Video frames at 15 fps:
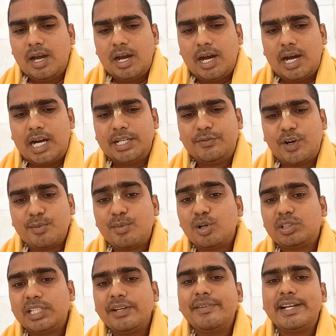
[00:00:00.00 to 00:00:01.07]
And one more
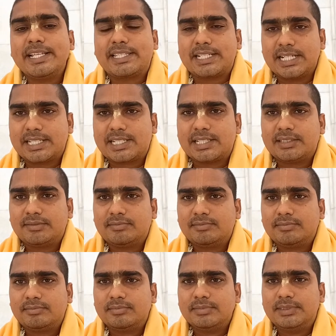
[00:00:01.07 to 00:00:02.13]
thing we discussed,
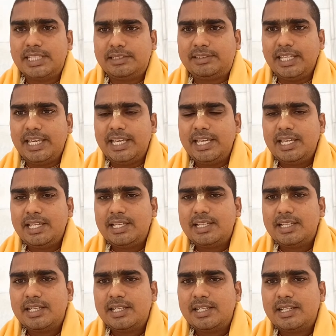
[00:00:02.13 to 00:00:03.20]
Diti,
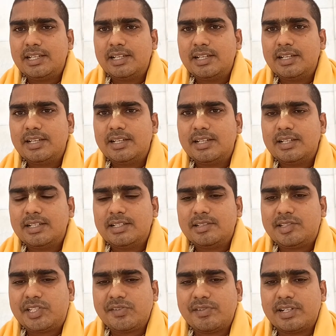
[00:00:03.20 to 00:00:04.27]

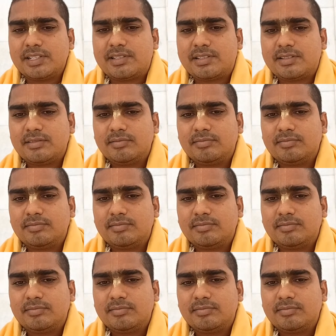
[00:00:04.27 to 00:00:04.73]
she was